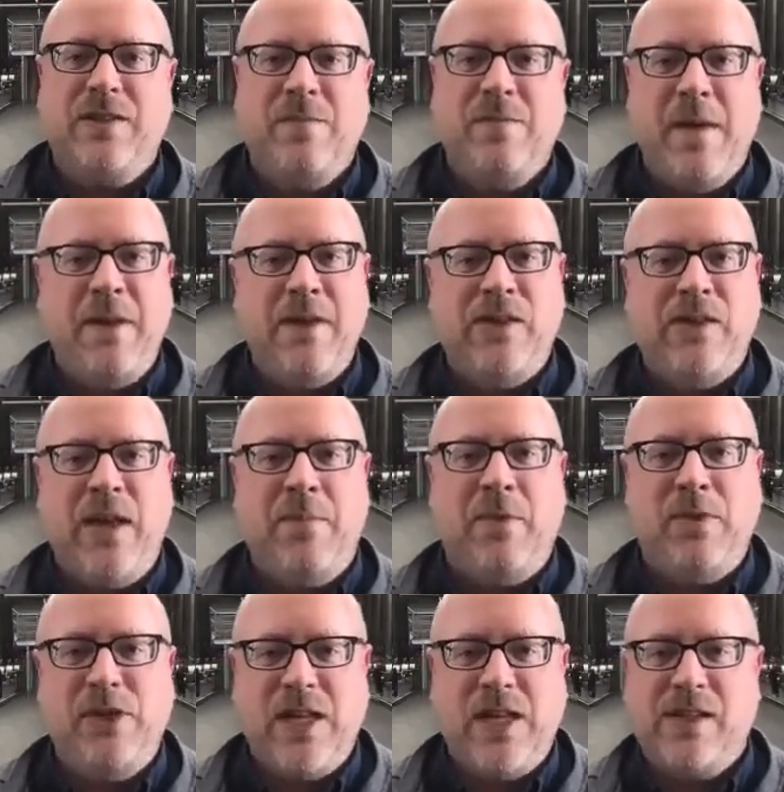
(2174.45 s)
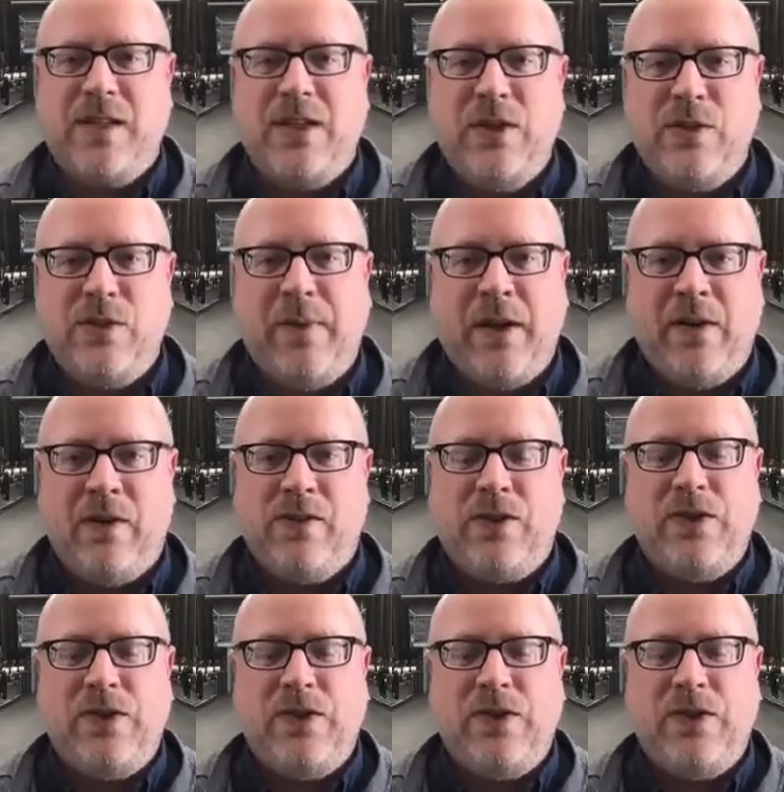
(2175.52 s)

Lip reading: maybe sample just the used barrels or